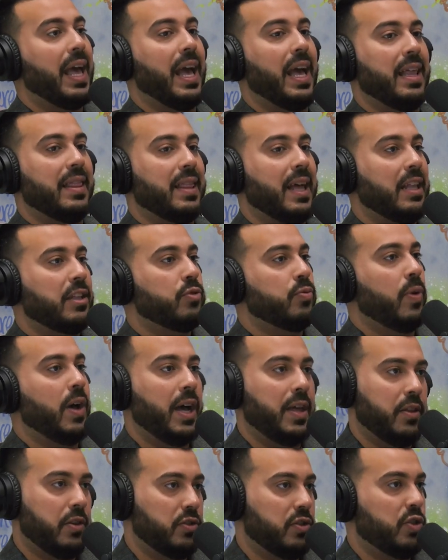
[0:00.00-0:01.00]
And that's
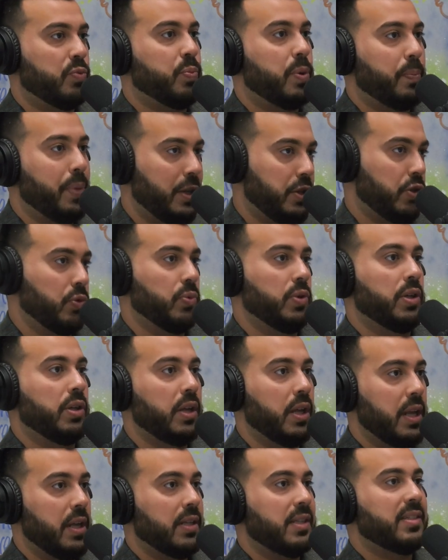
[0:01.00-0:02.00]
why there's this
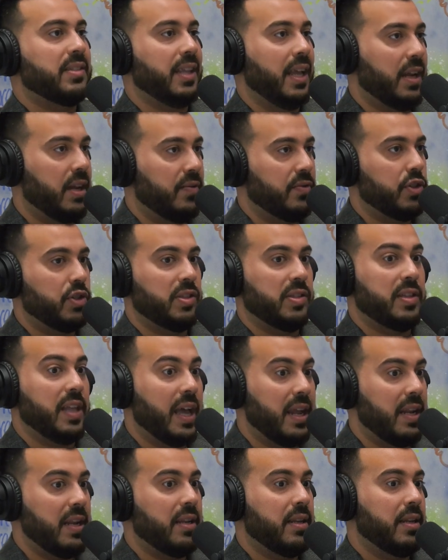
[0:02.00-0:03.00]
perpetual state of just
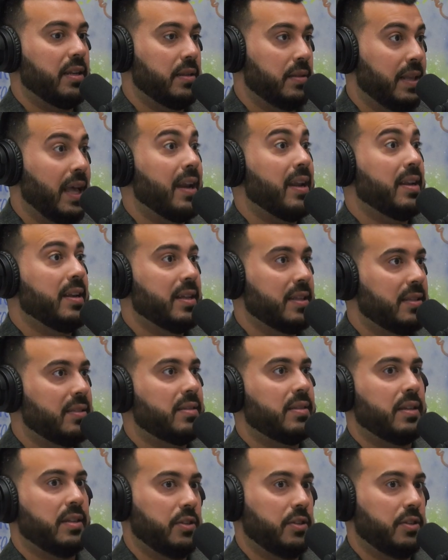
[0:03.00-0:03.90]
indebtedness.